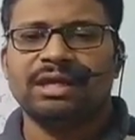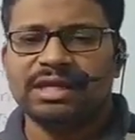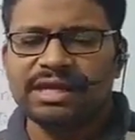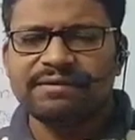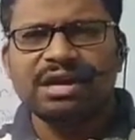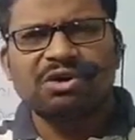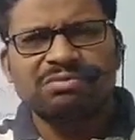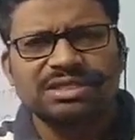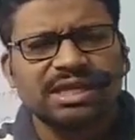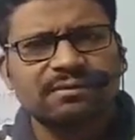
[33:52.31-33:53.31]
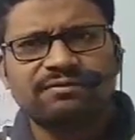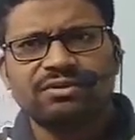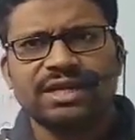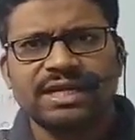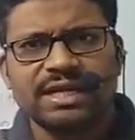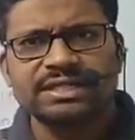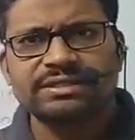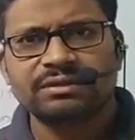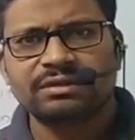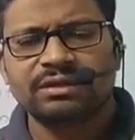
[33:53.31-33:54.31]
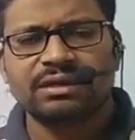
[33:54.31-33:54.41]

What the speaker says: Even how much time if you heat also,